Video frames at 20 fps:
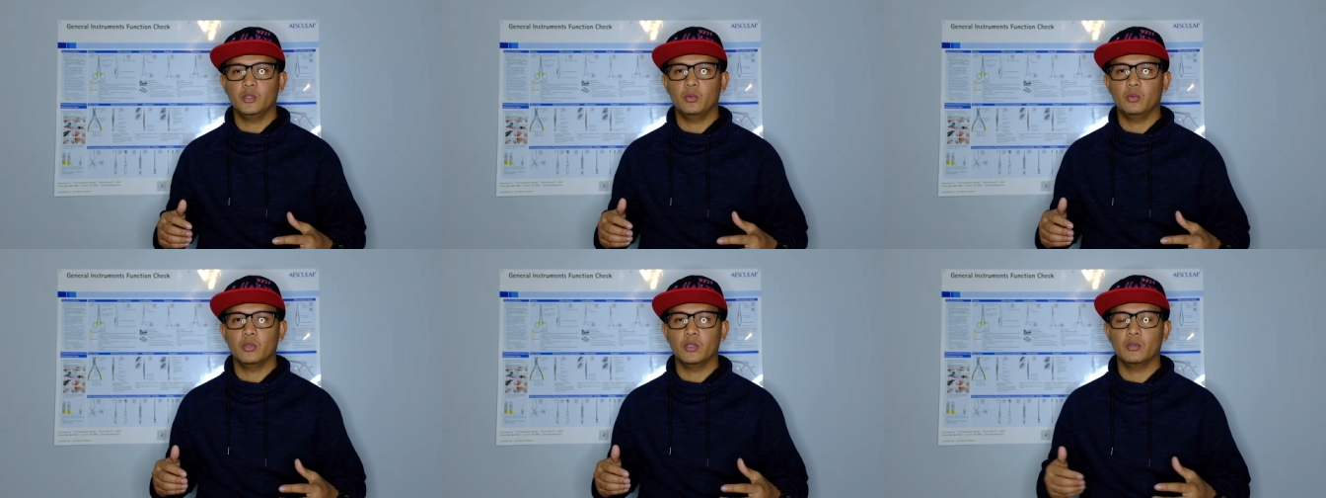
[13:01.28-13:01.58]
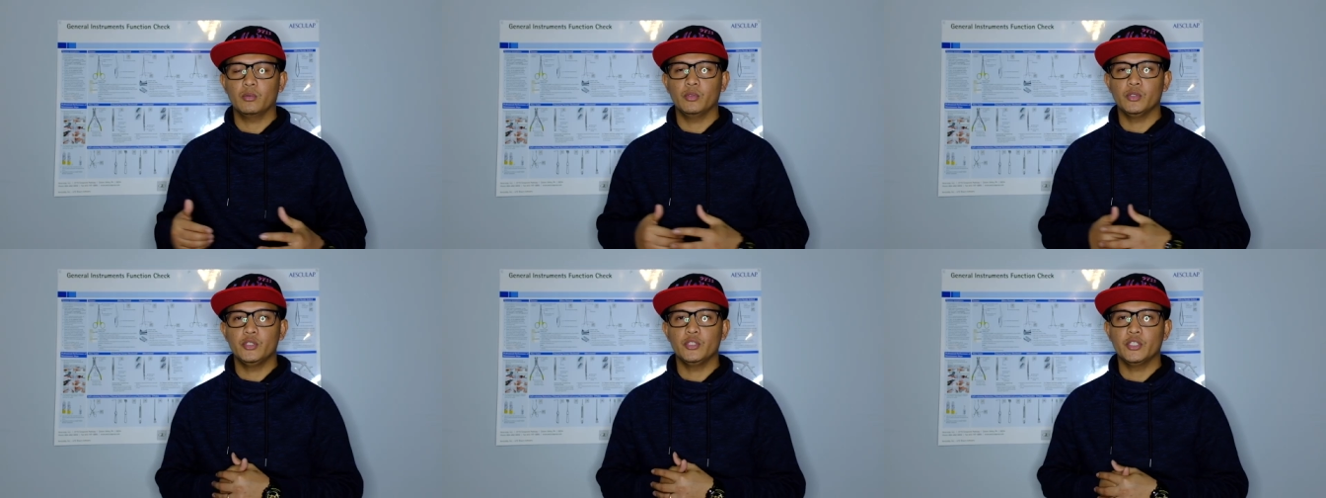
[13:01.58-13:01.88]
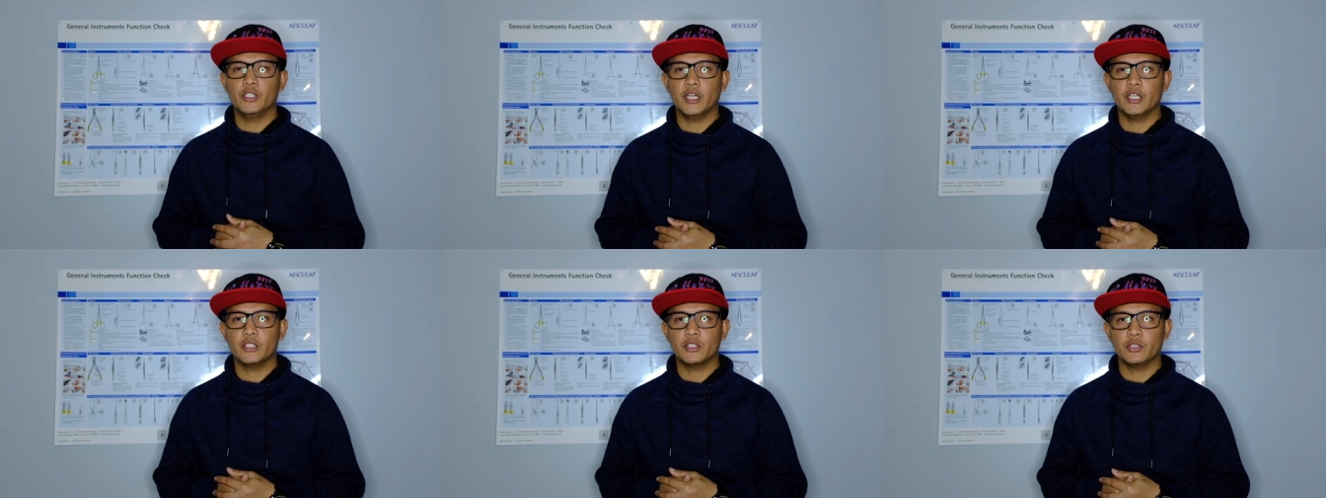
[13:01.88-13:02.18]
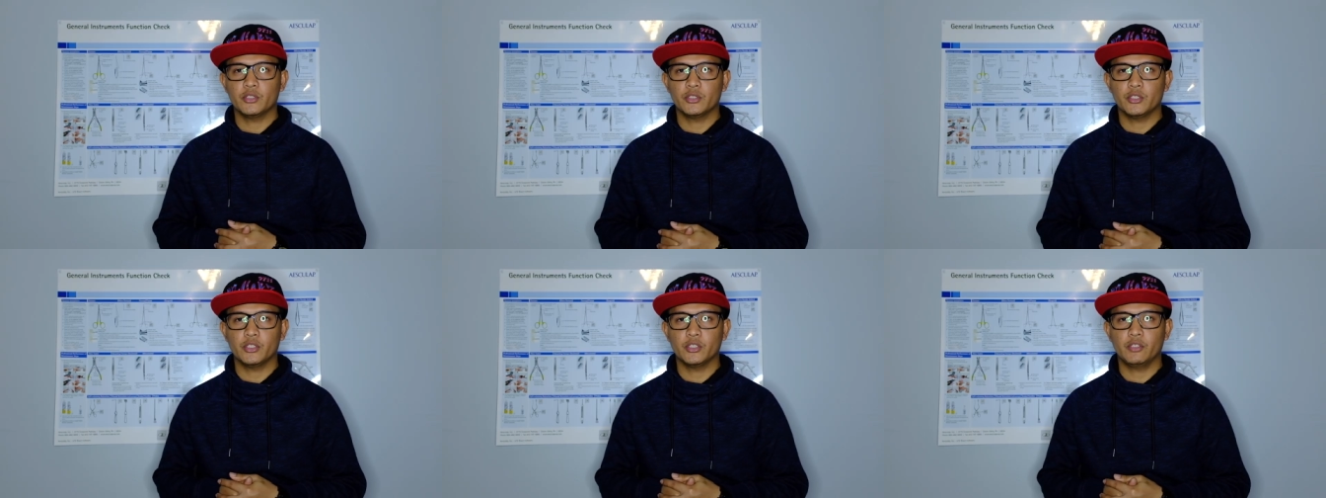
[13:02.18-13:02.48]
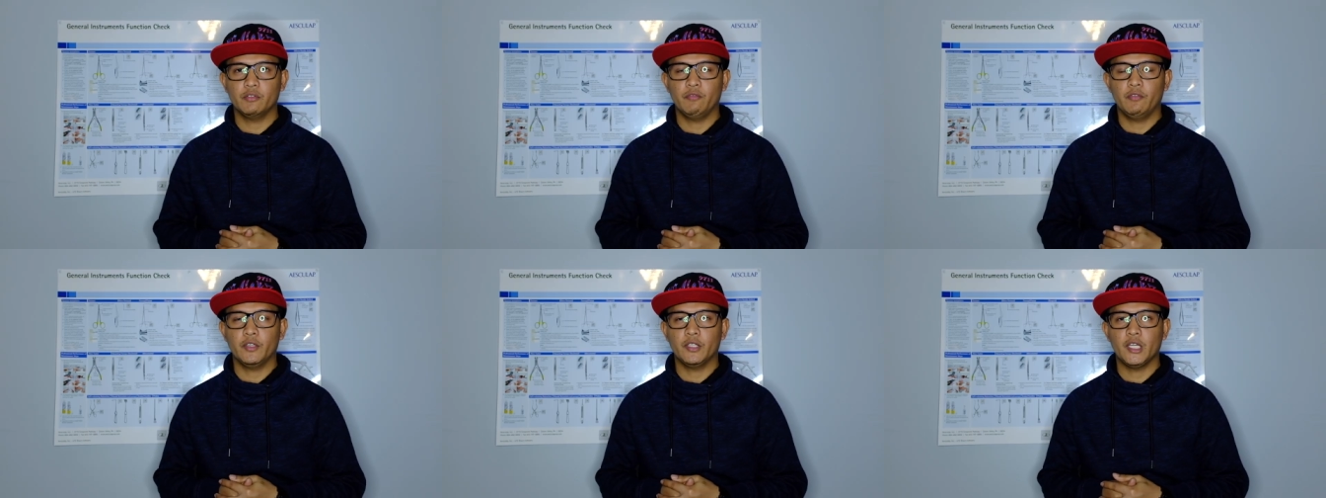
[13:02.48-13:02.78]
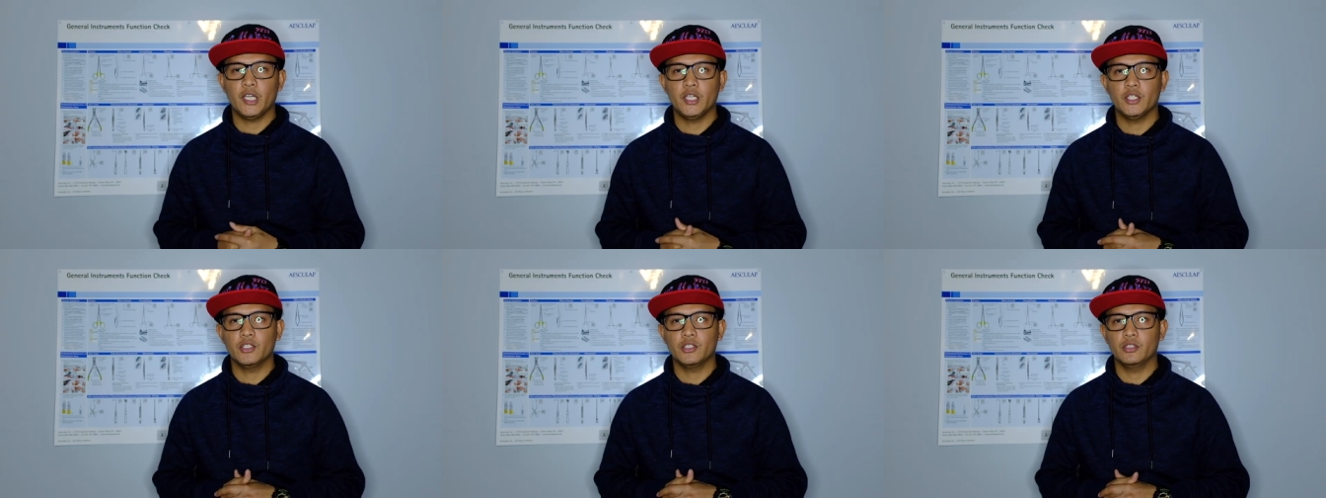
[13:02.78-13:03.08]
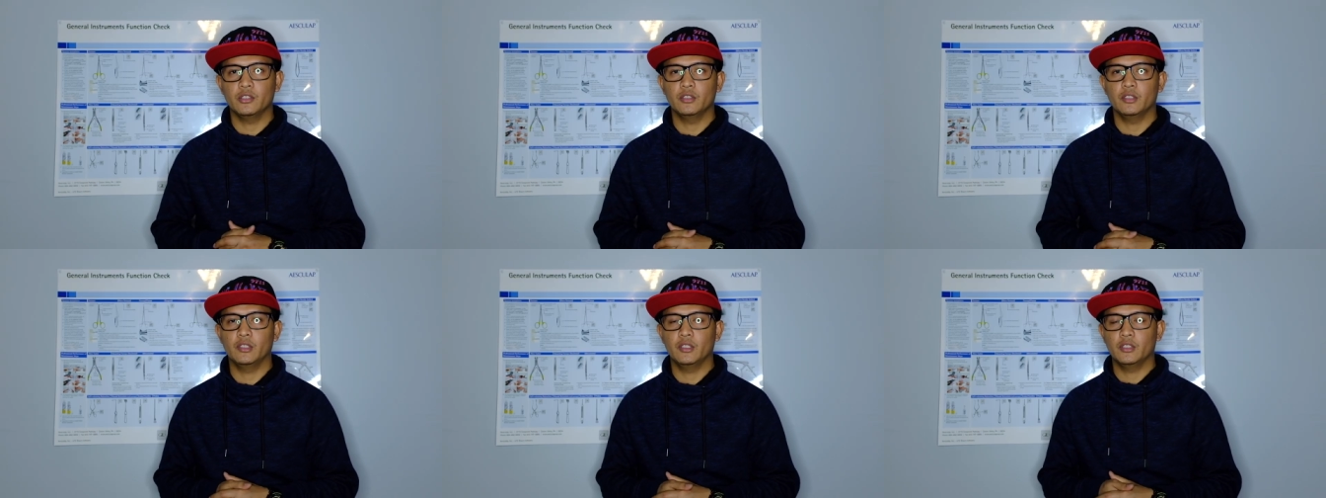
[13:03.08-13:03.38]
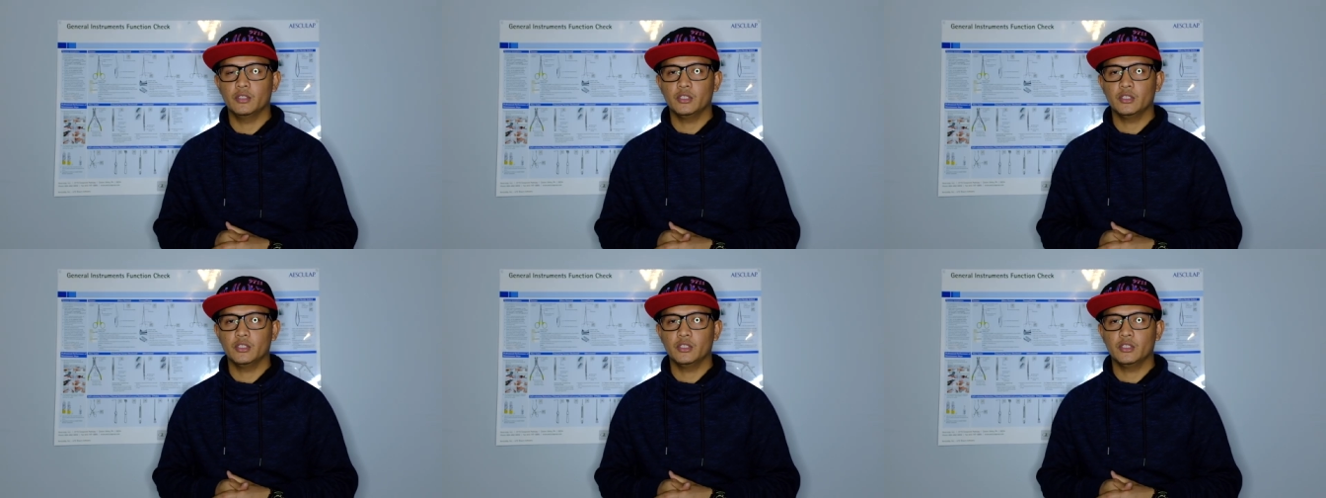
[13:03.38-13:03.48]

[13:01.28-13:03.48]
So where would you get your certification?